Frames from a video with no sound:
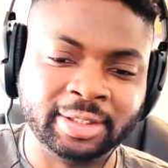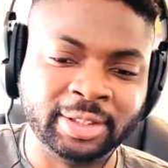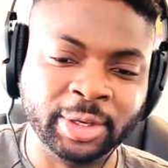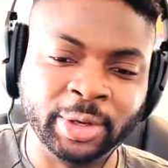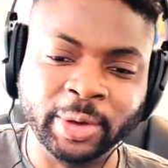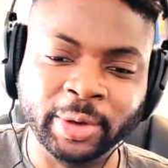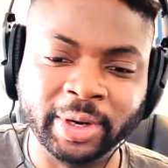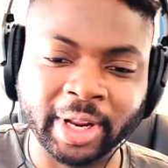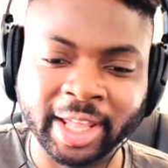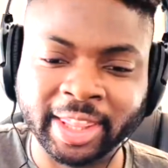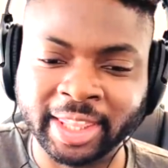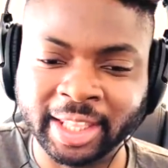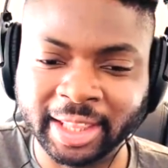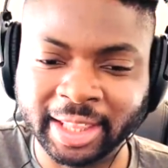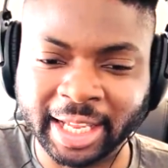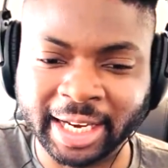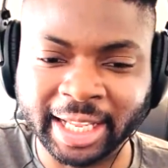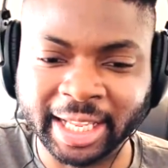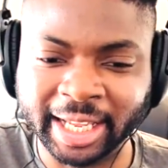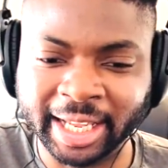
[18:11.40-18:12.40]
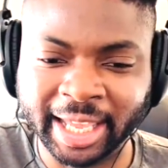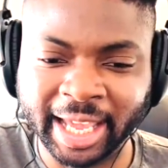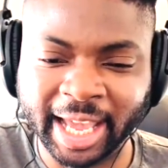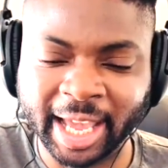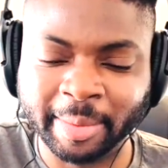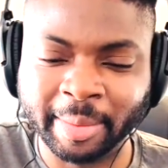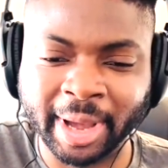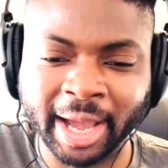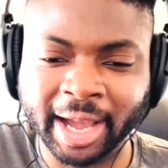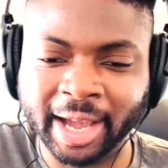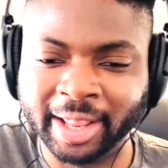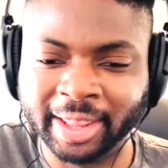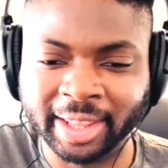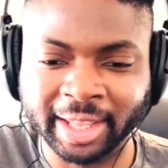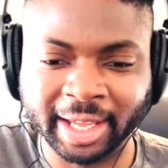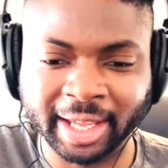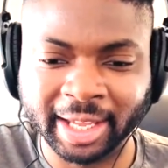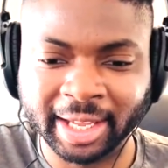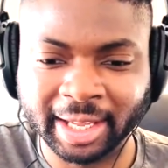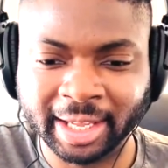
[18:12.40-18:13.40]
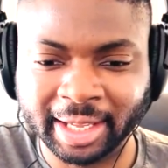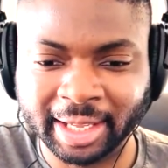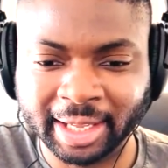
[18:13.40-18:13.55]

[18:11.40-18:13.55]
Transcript: Dude, I think they need to get him out of there.